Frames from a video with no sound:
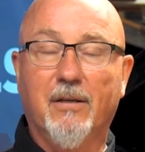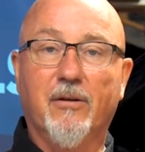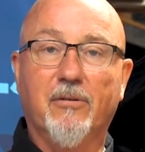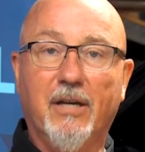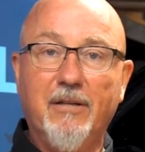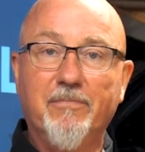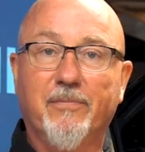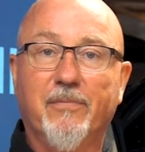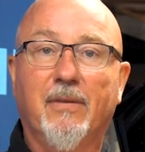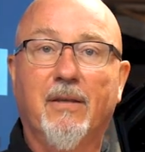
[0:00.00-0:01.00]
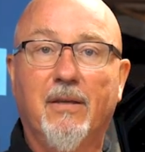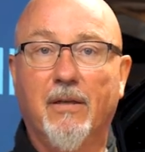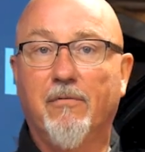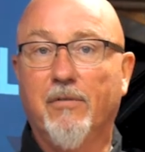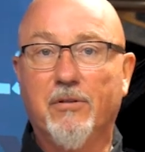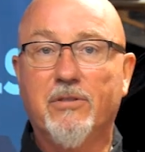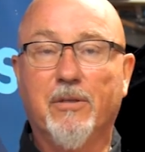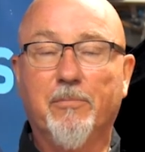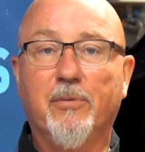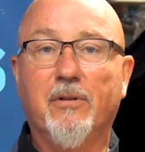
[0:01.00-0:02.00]
Okay? Very
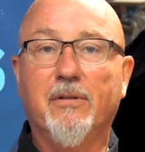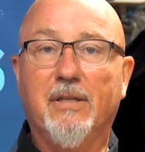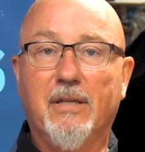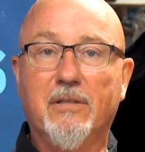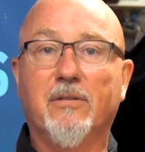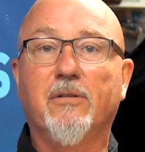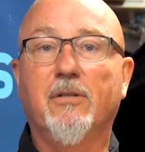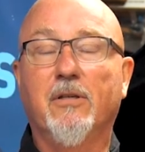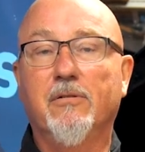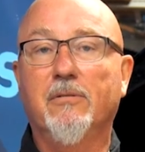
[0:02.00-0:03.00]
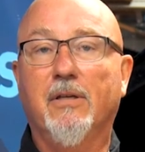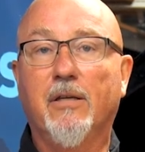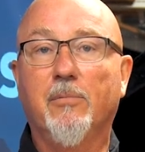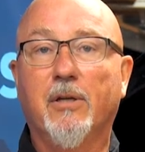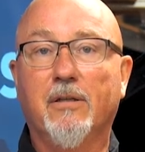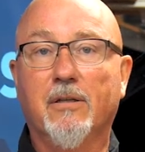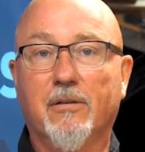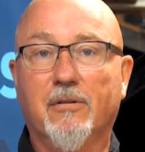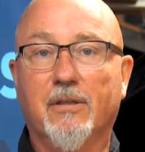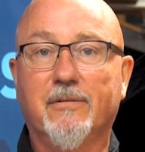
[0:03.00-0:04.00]
simple, easy to do, anybody can
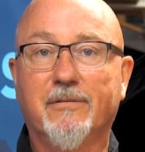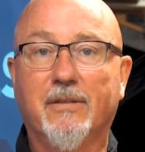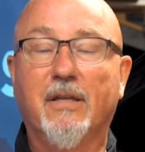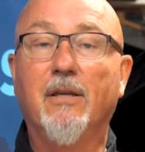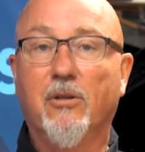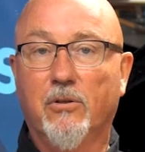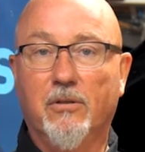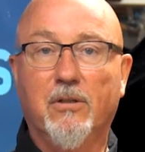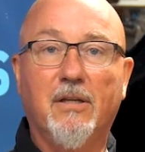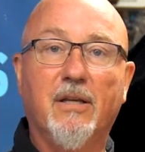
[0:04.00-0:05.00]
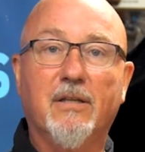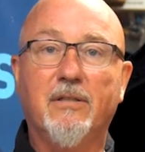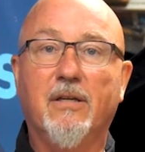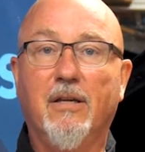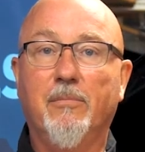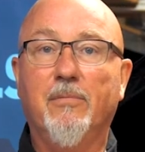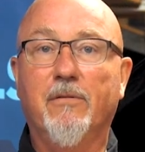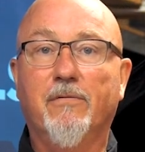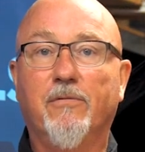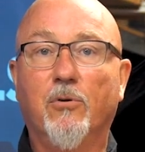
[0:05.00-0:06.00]
do it. Turn in next time
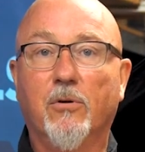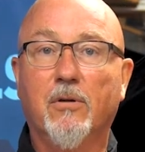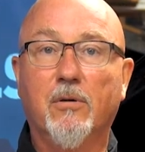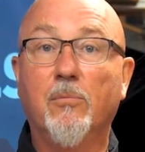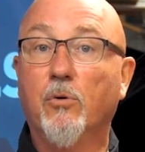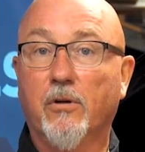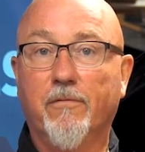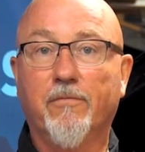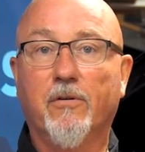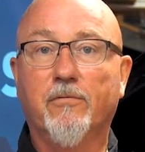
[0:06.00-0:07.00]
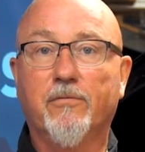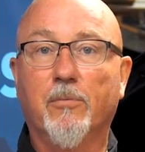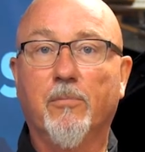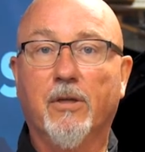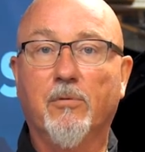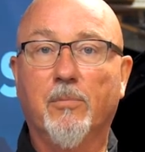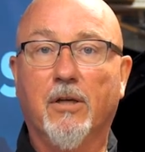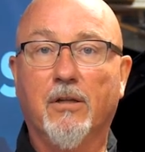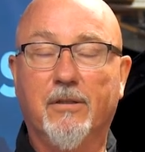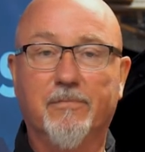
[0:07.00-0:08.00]
for more info from LIQUI
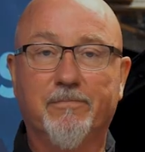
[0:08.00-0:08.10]
MOLY.